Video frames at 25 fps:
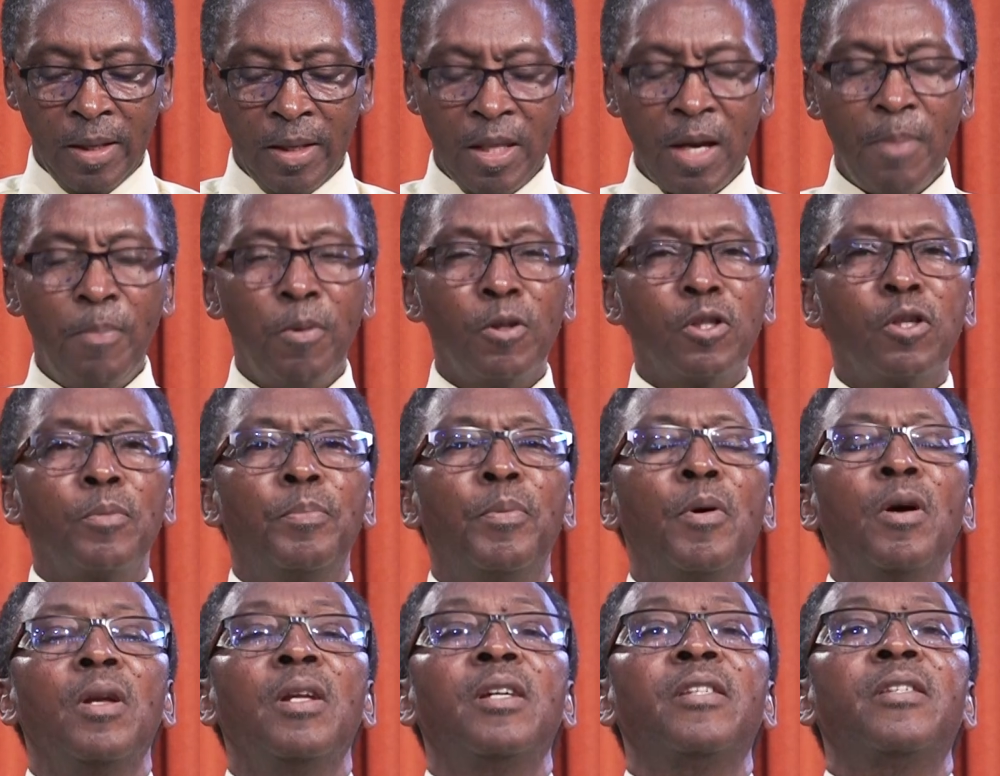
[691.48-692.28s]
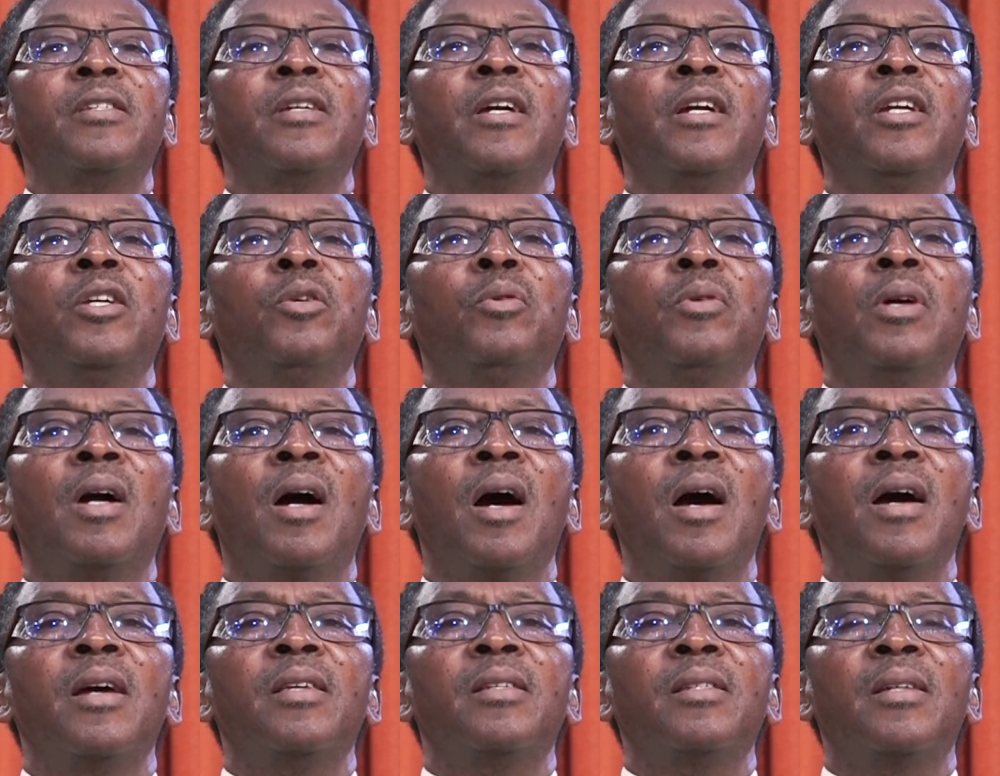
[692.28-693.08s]
The Apostle Paul is saying, you
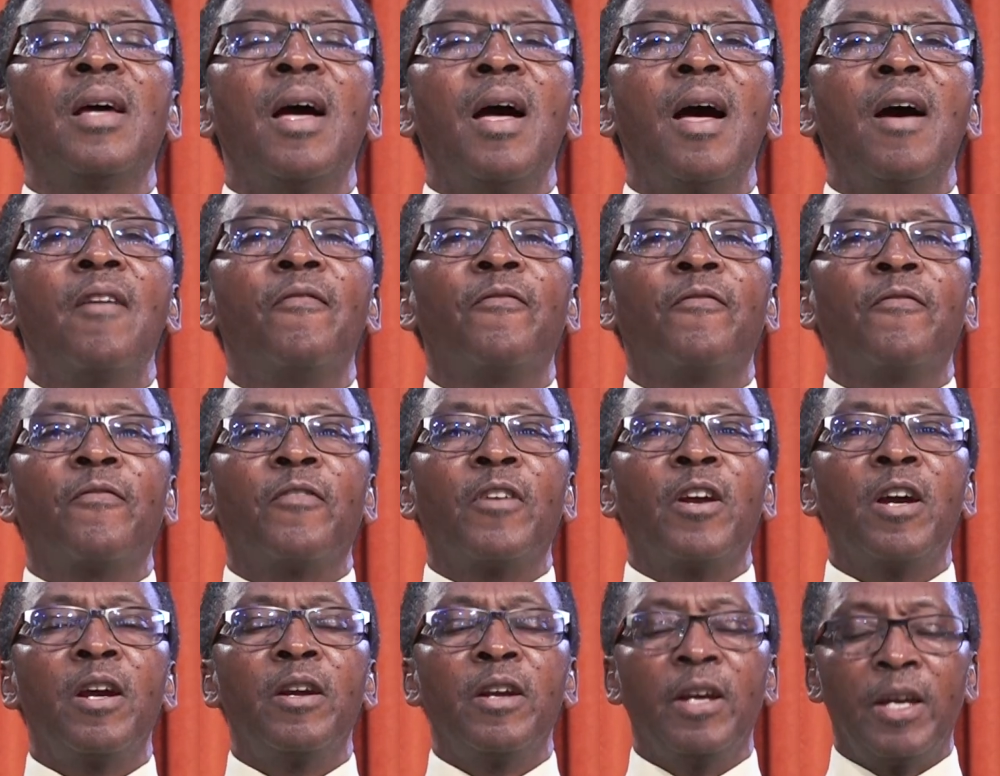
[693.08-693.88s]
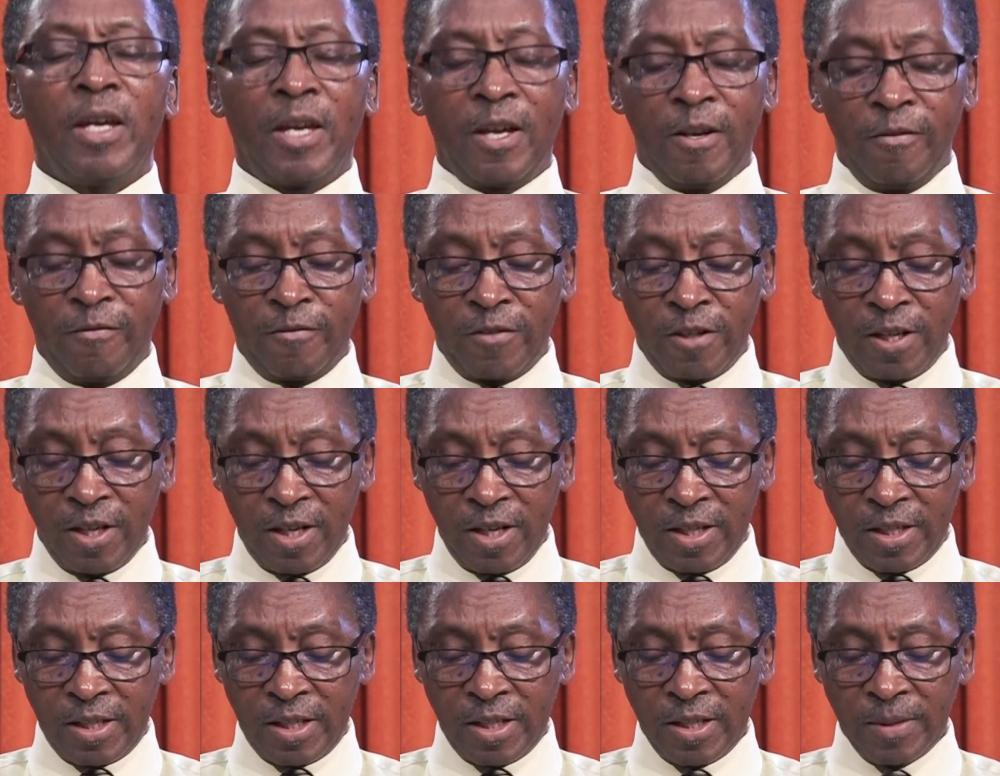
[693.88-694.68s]
guys are very
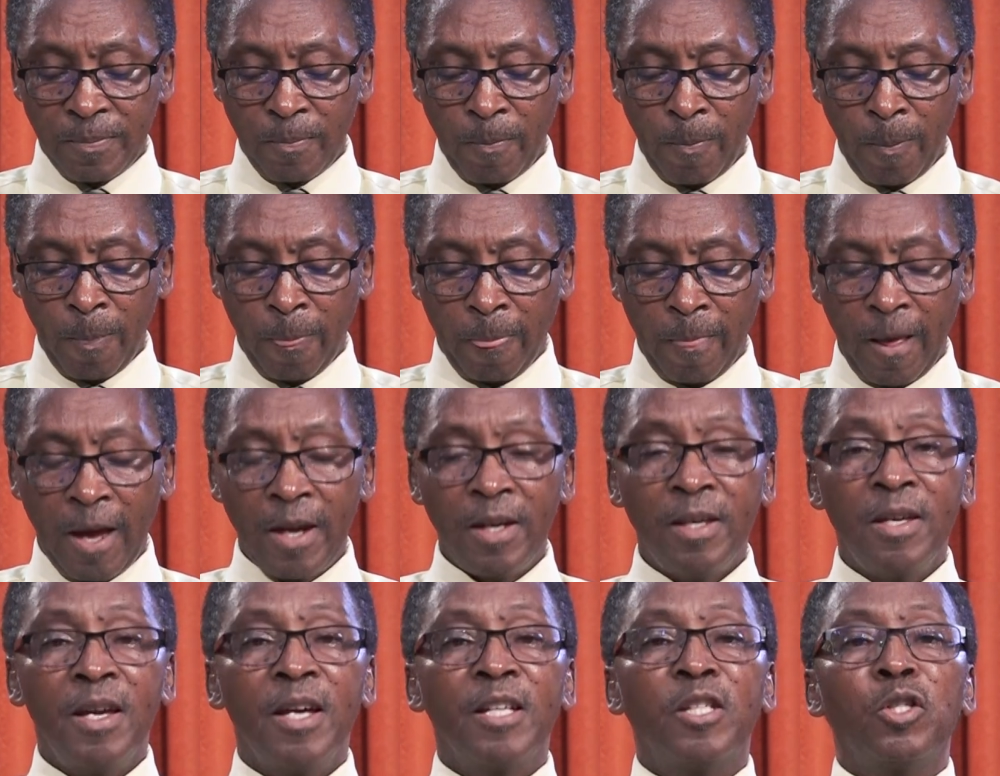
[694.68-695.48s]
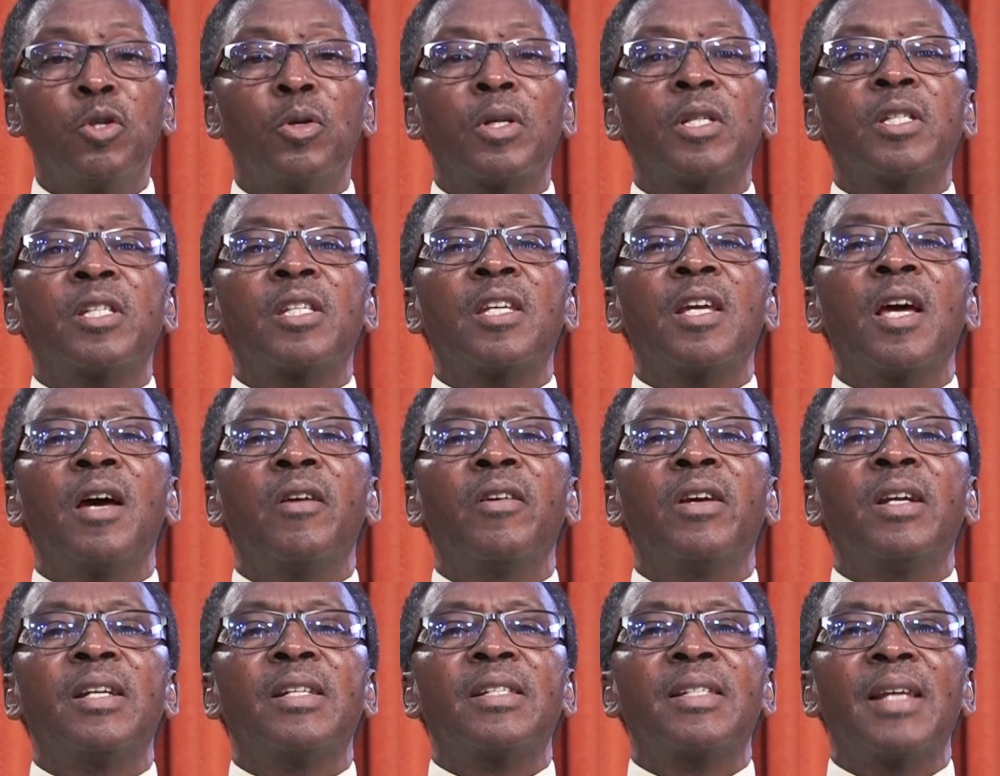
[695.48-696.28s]
gifted, and yet you're
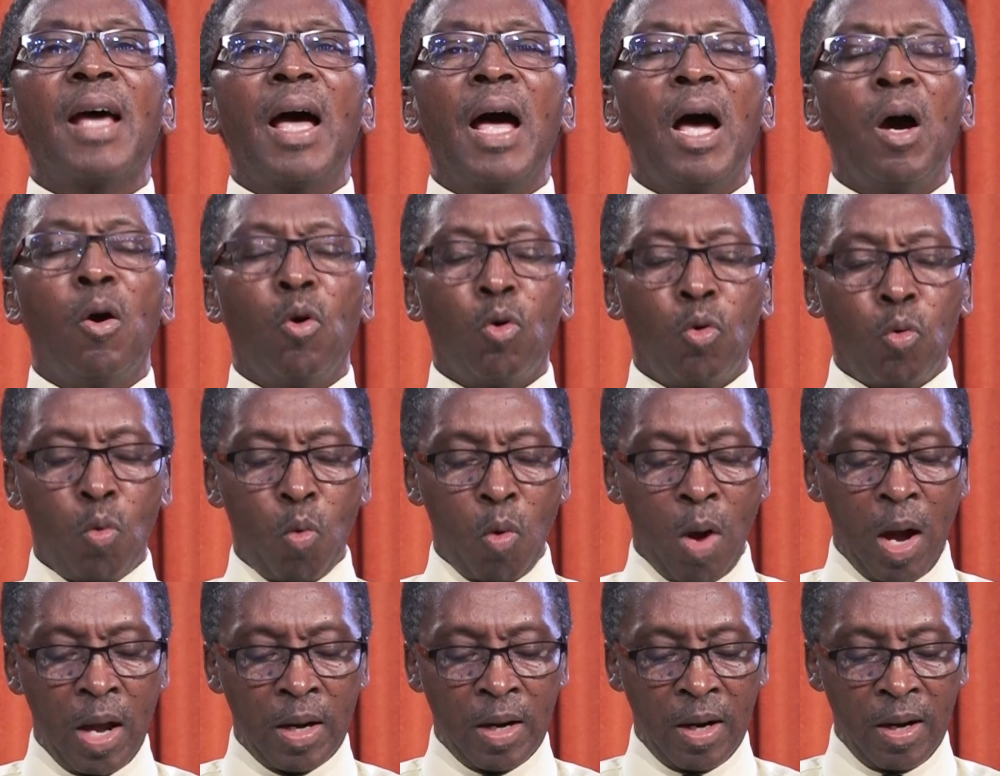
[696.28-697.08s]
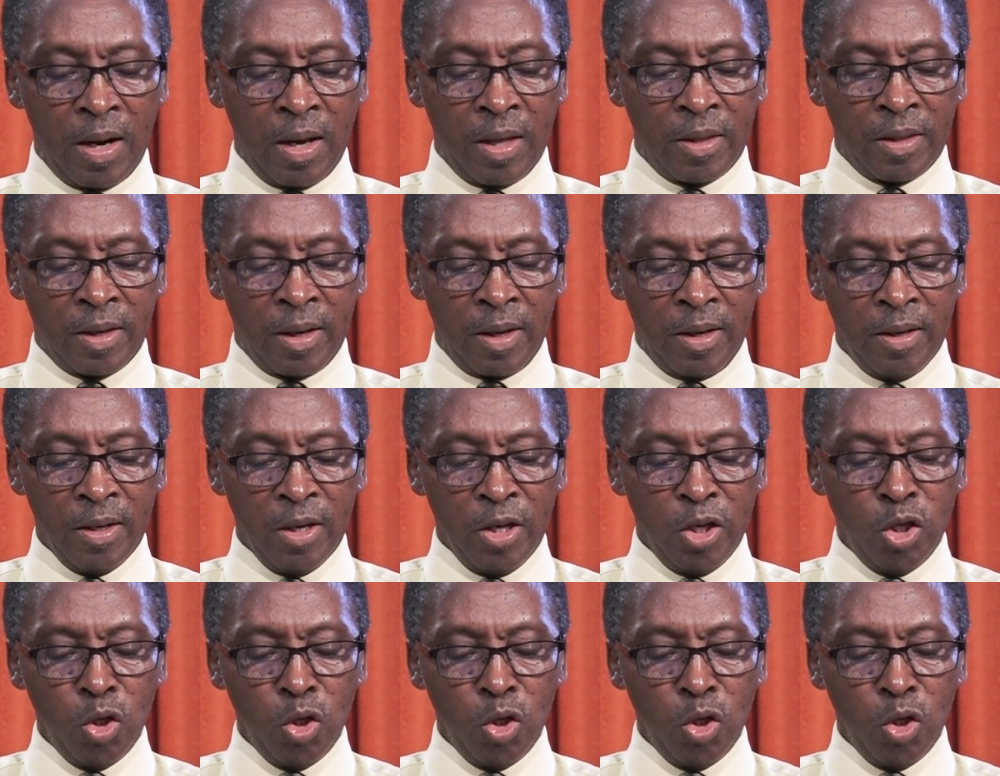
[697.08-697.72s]
tearing down one another.